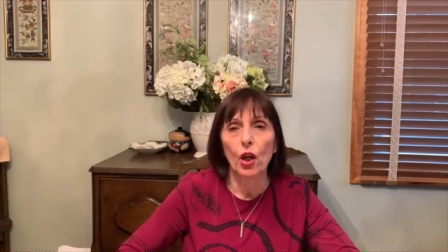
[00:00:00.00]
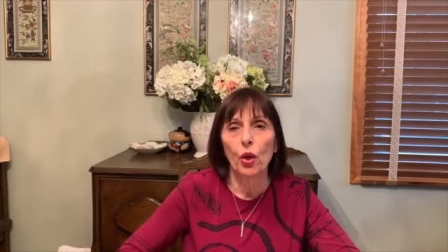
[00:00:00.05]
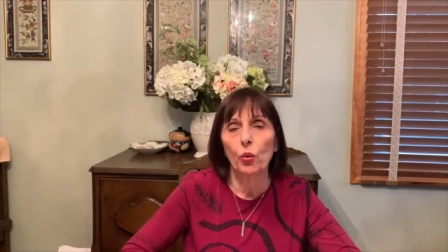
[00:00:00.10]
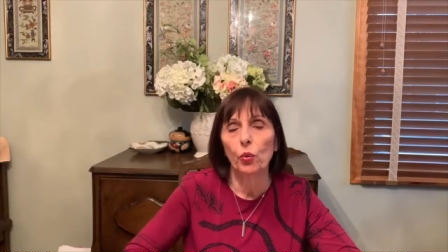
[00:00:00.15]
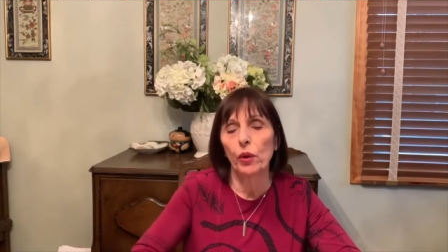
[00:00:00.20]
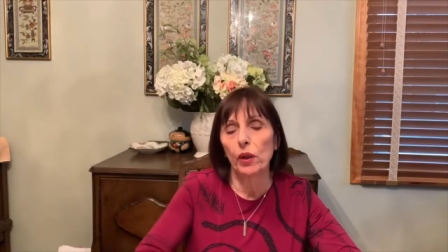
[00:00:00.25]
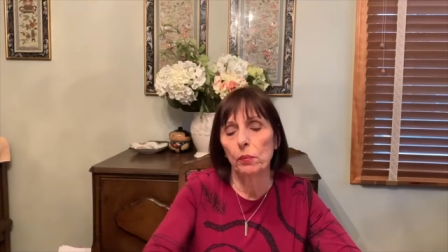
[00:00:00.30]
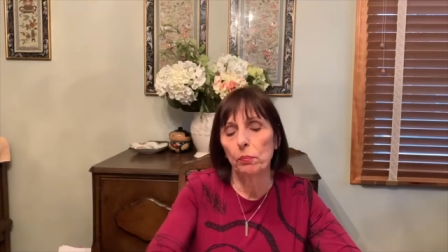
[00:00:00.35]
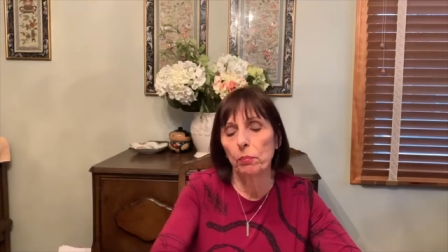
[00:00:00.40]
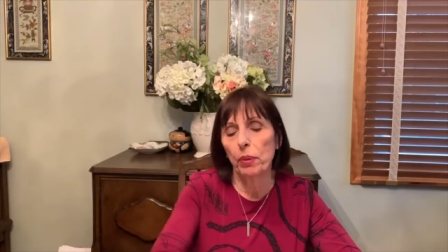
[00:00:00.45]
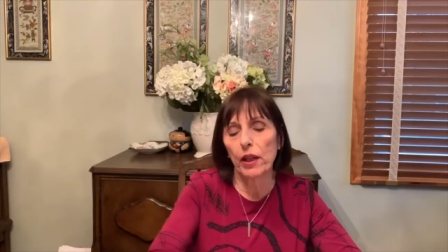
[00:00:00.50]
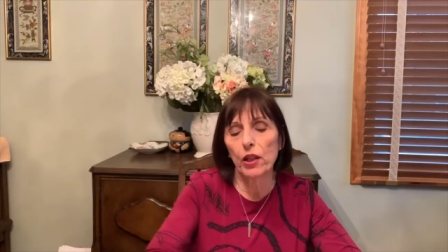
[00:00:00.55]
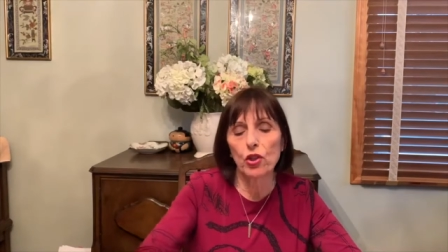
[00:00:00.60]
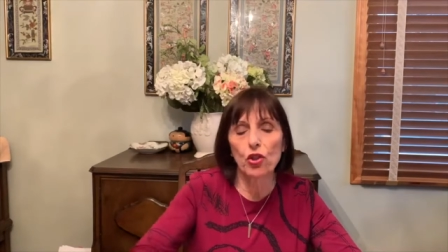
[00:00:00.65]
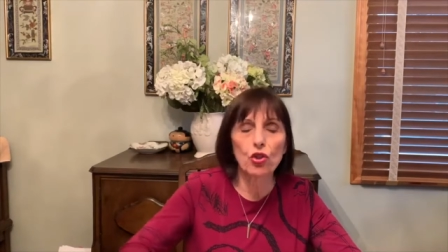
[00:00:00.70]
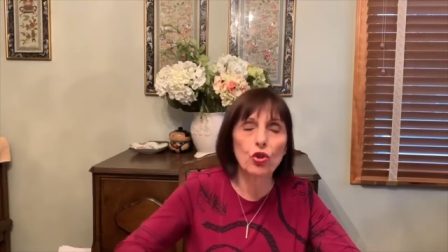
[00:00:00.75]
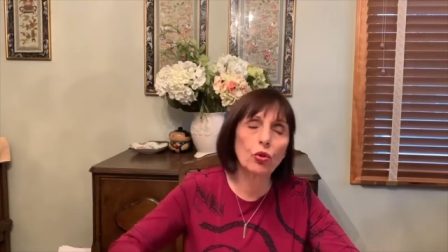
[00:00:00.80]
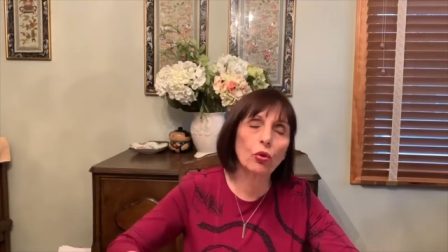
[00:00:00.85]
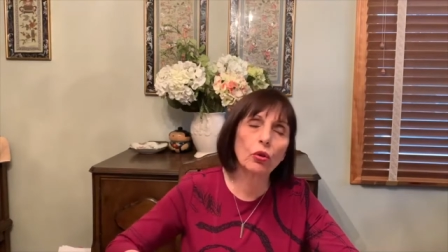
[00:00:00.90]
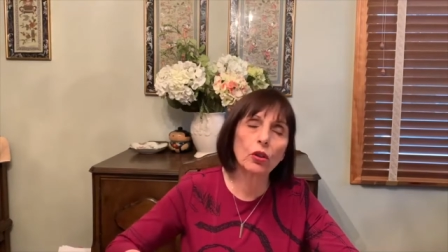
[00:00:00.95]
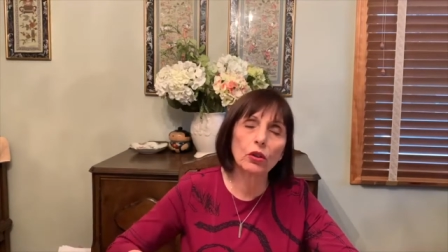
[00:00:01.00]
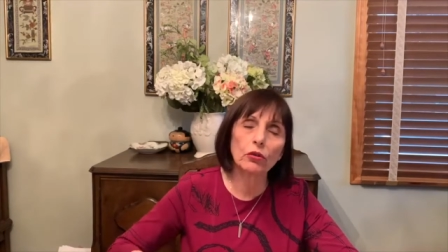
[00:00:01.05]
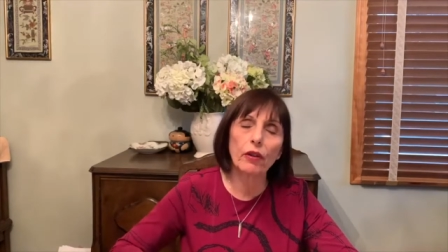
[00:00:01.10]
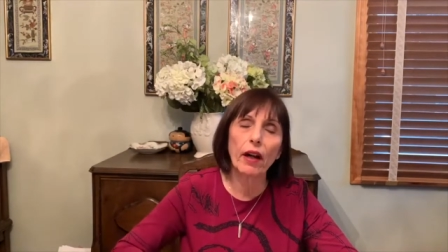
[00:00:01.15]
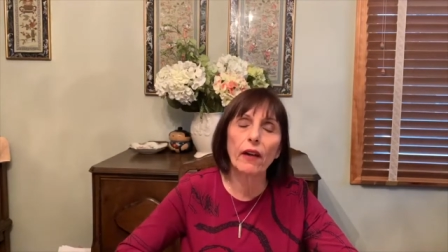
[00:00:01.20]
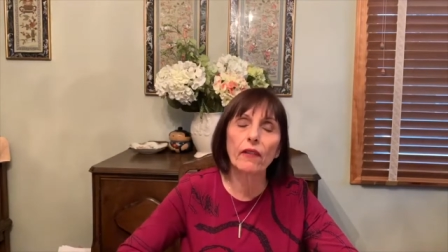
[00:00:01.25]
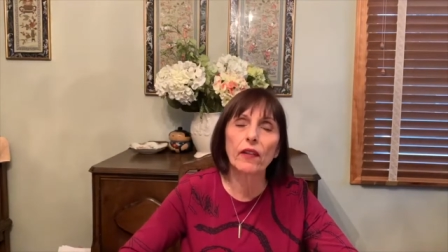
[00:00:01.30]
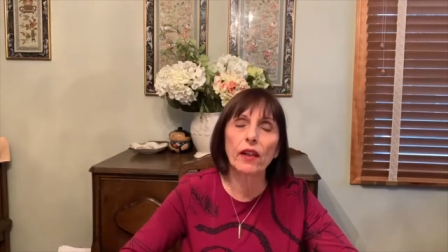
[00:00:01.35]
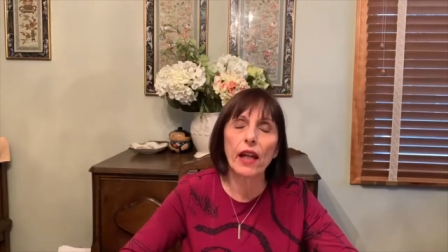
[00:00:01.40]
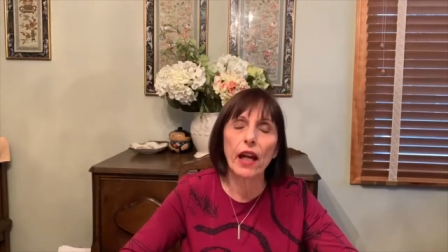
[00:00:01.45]
we pinched all
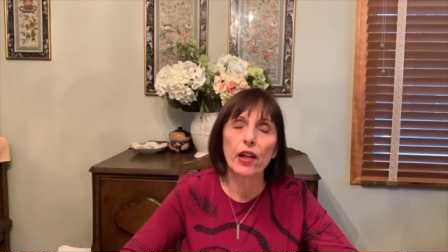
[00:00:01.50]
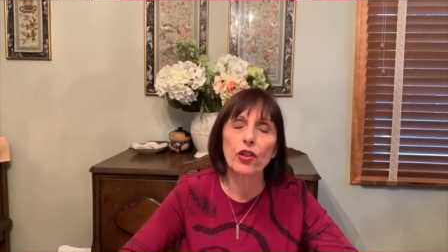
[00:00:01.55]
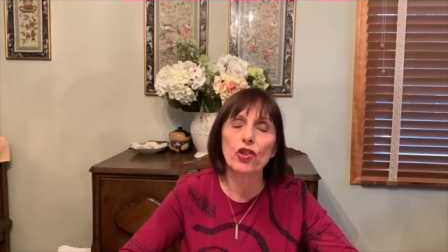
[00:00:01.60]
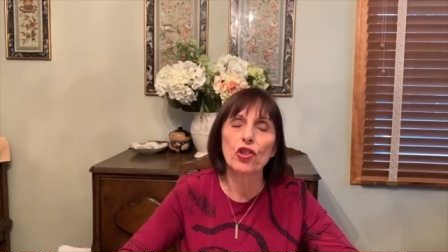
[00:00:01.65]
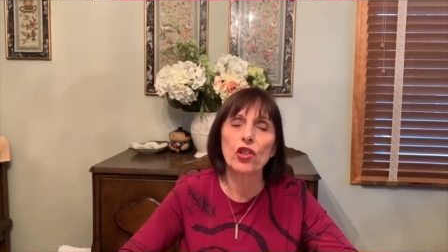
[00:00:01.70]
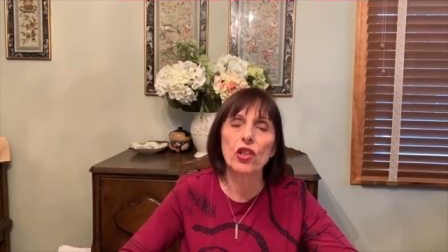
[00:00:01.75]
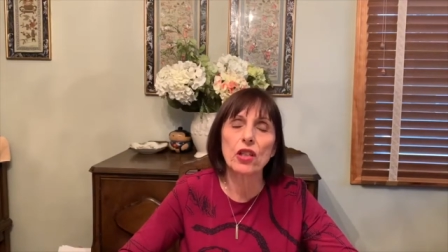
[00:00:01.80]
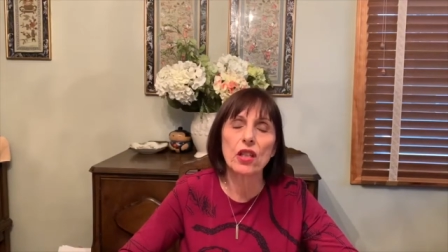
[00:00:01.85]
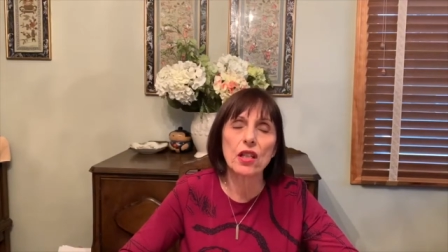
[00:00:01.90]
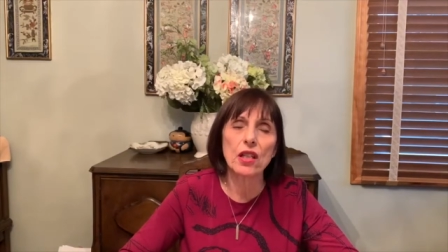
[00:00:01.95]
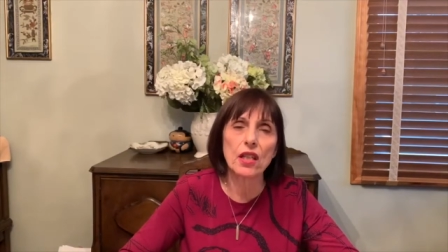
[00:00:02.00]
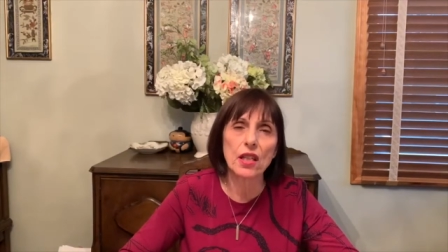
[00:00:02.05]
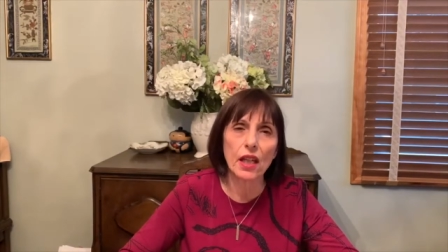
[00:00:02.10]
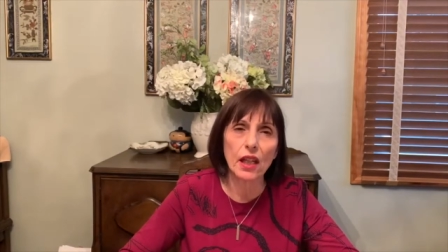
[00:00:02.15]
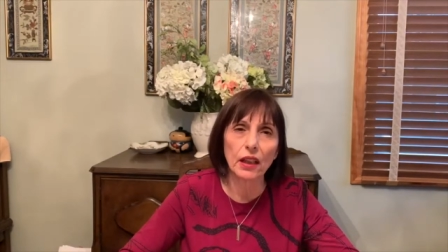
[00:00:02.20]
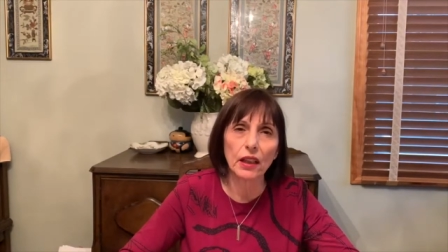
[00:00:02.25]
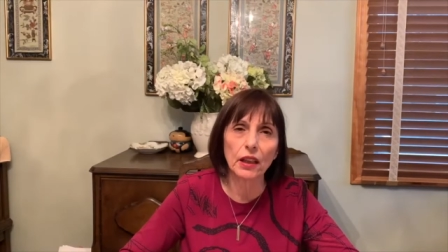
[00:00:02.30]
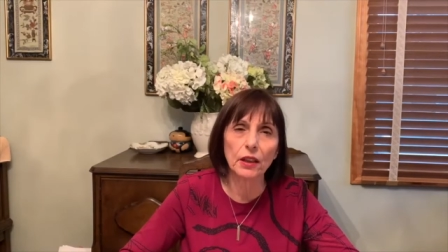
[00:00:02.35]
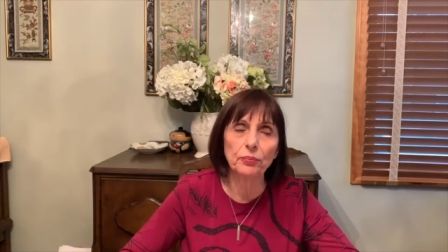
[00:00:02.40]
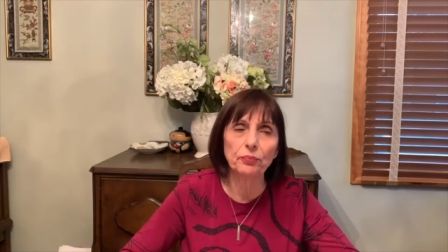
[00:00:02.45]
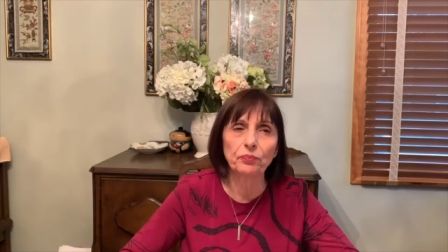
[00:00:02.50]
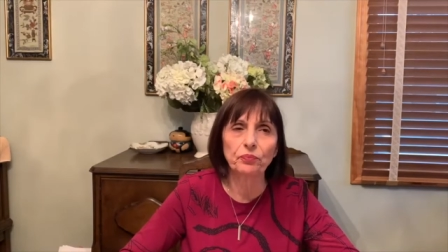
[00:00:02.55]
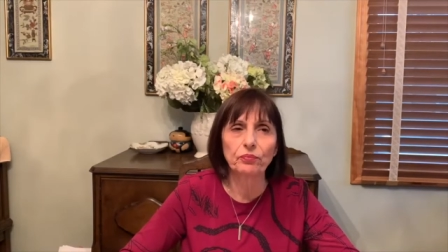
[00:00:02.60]
around the edges to seal it.